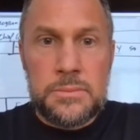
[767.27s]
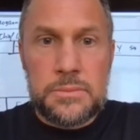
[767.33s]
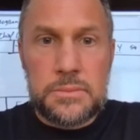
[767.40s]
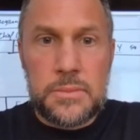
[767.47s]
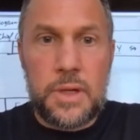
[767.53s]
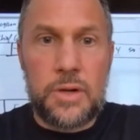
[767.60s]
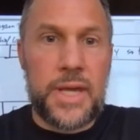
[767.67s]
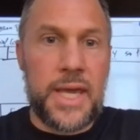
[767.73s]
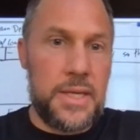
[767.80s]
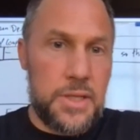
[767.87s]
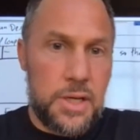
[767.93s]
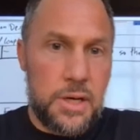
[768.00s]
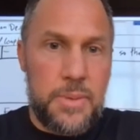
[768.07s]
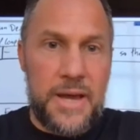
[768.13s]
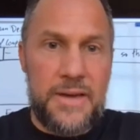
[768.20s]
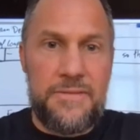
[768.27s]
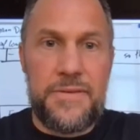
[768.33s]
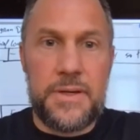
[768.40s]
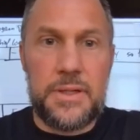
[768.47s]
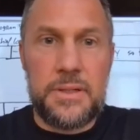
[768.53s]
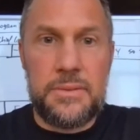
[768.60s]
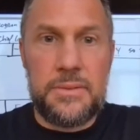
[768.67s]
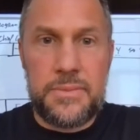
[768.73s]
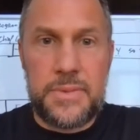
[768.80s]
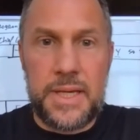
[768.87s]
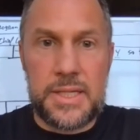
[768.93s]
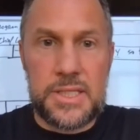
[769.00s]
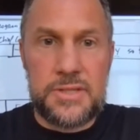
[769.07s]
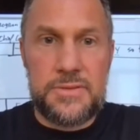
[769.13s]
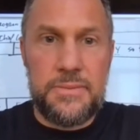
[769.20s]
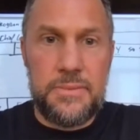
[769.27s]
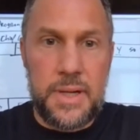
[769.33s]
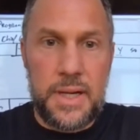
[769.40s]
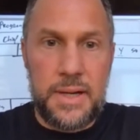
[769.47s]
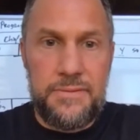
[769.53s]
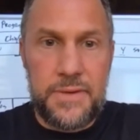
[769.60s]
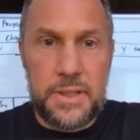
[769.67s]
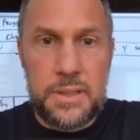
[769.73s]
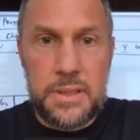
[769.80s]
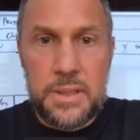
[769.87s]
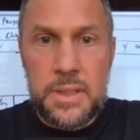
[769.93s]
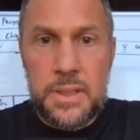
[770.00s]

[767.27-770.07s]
Okay, you go by Phil. Thanks, Phil.